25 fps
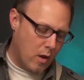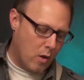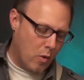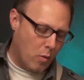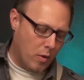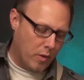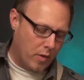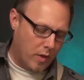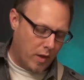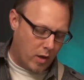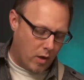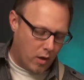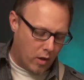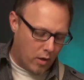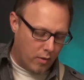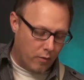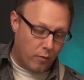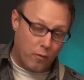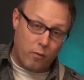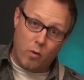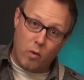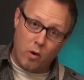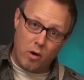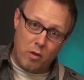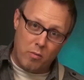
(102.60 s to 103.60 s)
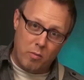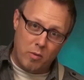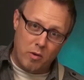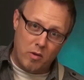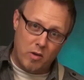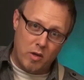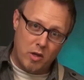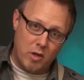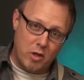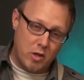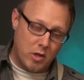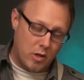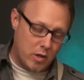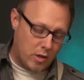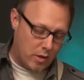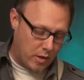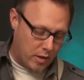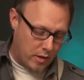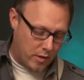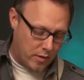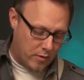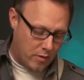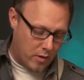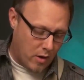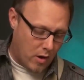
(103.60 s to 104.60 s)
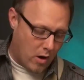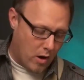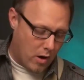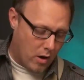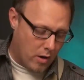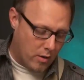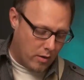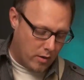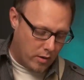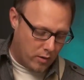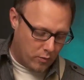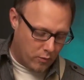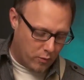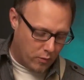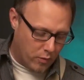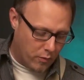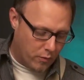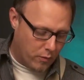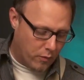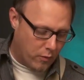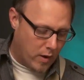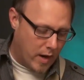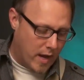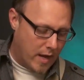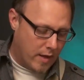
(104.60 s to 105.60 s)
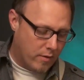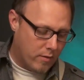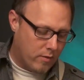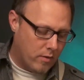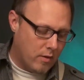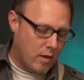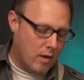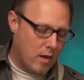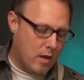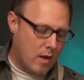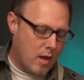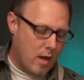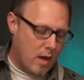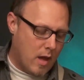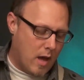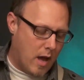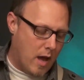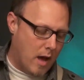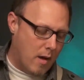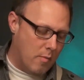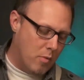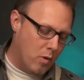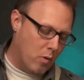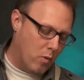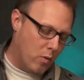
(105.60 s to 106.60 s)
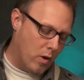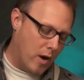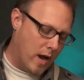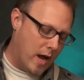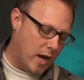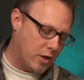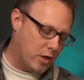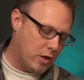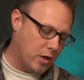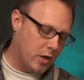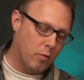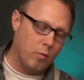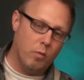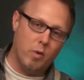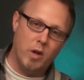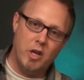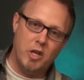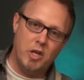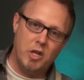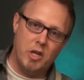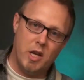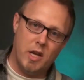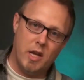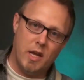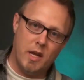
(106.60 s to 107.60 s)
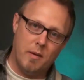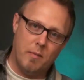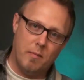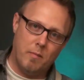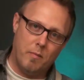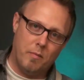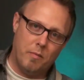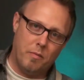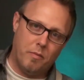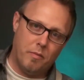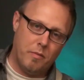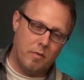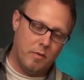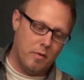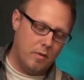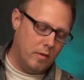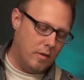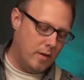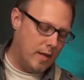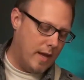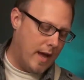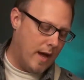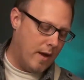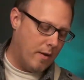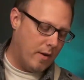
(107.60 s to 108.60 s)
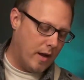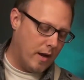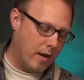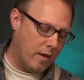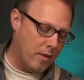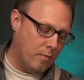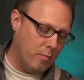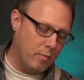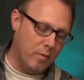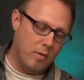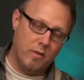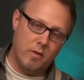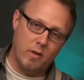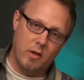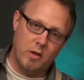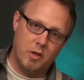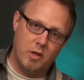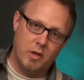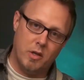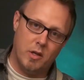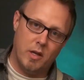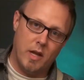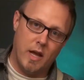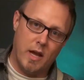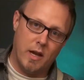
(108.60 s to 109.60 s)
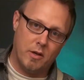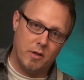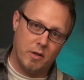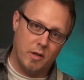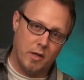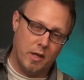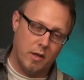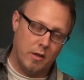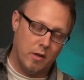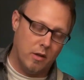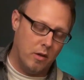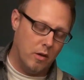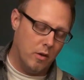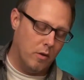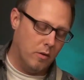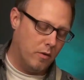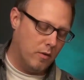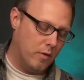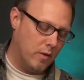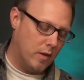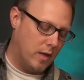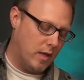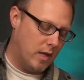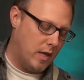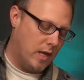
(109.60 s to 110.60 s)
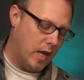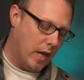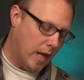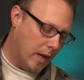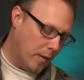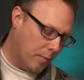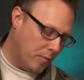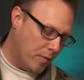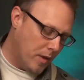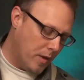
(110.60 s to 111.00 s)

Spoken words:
what they call the fourth position on the guitar, these four frets, but we're actually reaching down out of the position to actually get the notes in the key.